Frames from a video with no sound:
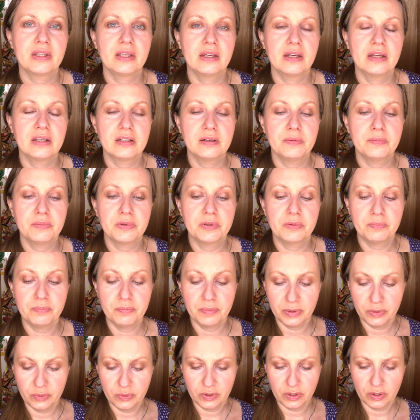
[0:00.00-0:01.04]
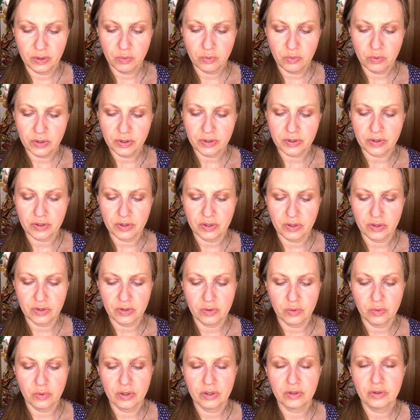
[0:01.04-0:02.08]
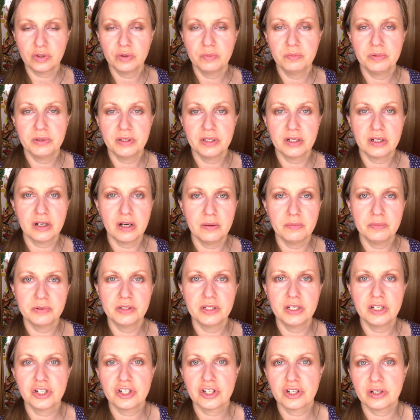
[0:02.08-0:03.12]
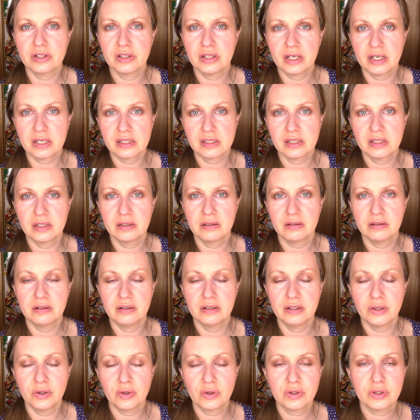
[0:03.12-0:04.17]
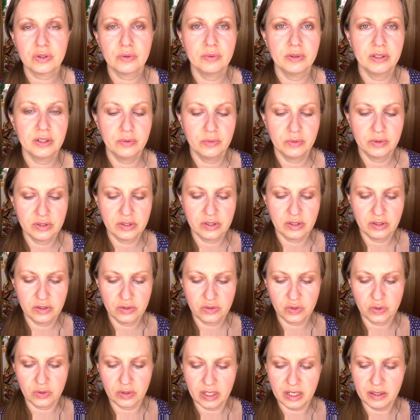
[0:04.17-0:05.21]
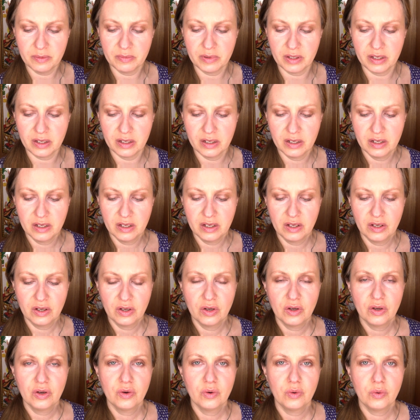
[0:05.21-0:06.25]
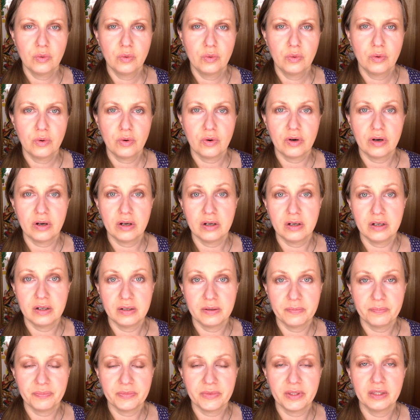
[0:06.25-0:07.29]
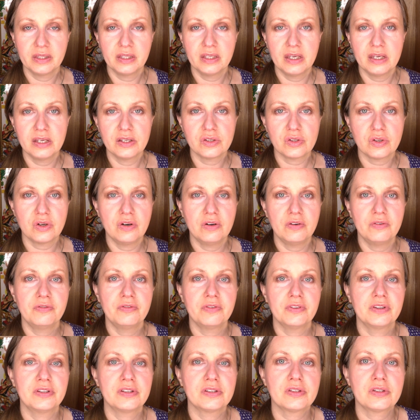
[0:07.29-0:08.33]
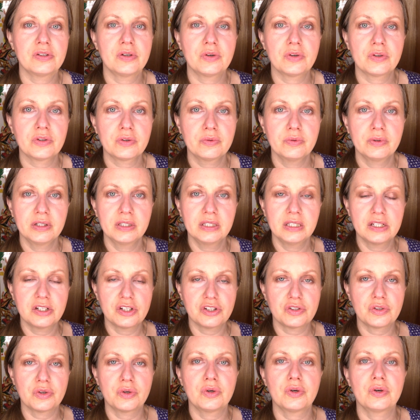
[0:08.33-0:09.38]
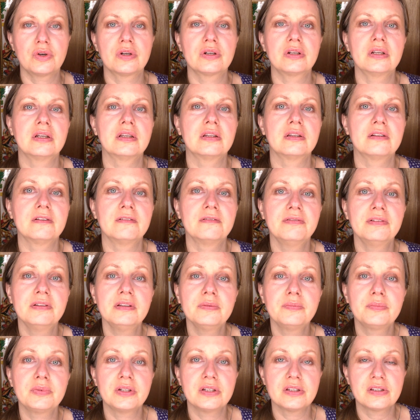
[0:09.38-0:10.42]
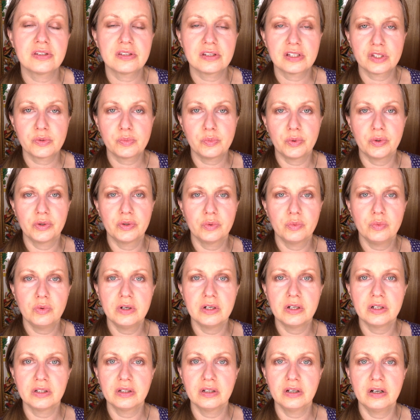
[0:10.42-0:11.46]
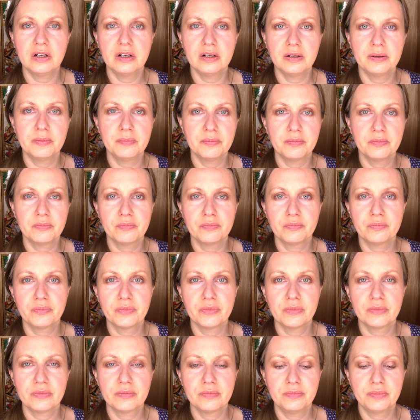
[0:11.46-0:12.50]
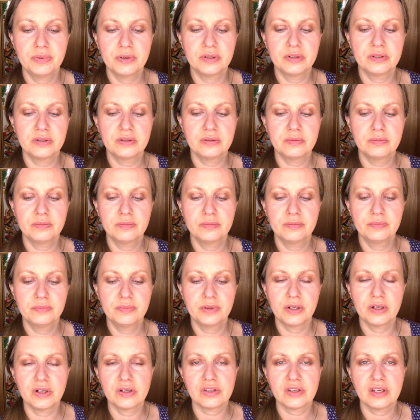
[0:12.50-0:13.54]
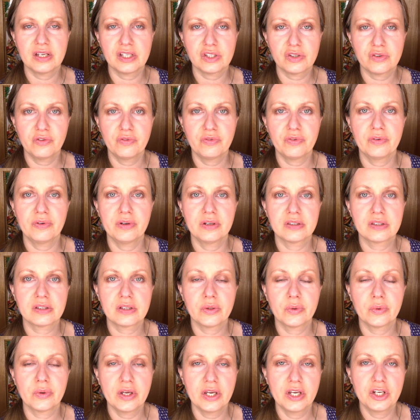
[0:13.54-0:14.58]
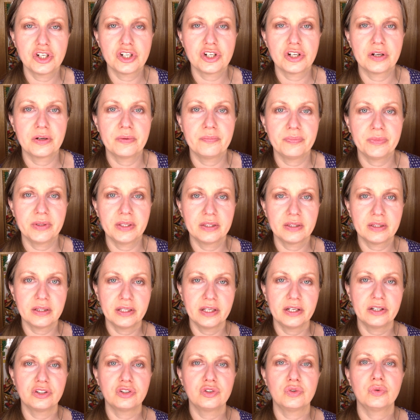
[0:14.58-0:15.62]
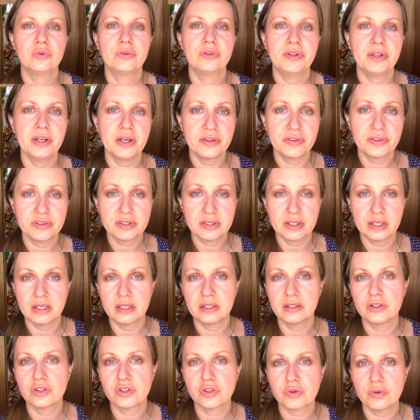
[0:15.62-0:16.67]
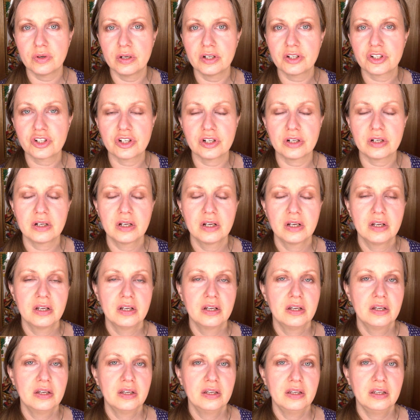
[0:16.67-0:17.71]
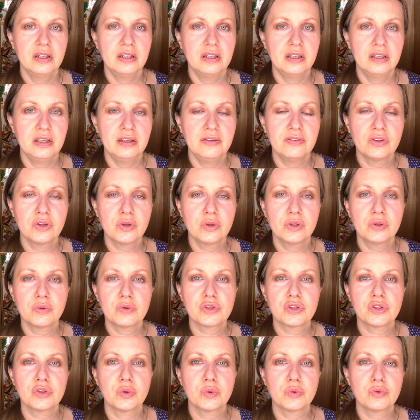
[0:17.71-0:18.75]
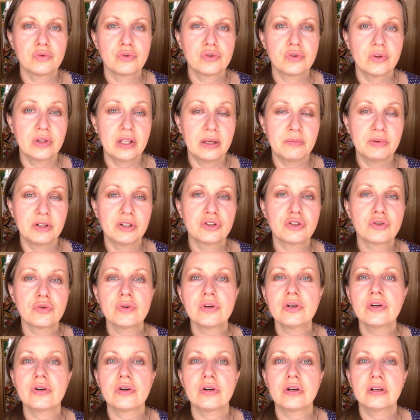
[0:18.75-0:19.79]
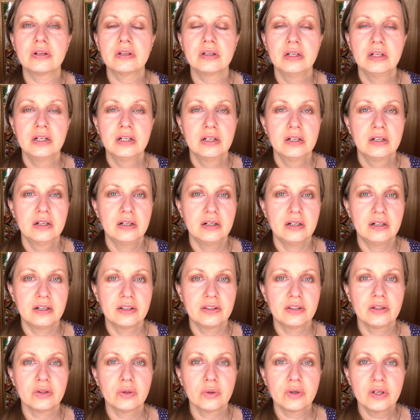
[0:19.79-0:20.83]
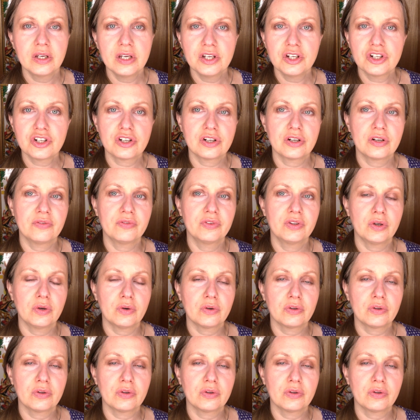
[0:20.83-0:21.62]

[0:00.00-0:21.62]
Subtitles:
end up in polluting water, or it could be a combination, like I said, earthquake with tsunami, or in case of this earthquake that just occurred in Philippines, 6.1, but because I guess of its location, it led to deaths and destruction. Even though there was no tsunami triggered, the location of the